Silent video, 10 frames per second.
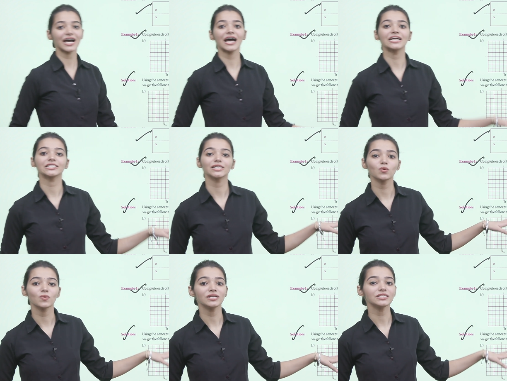At
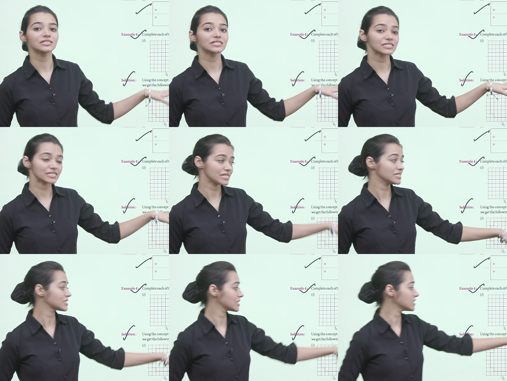equal
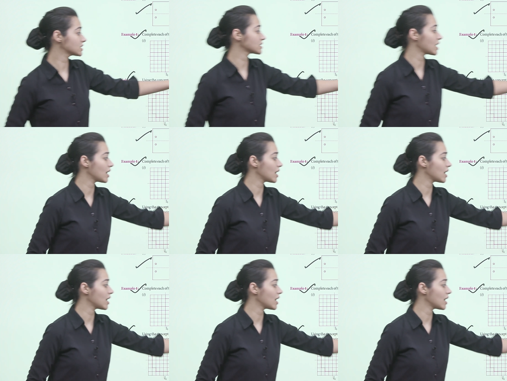distances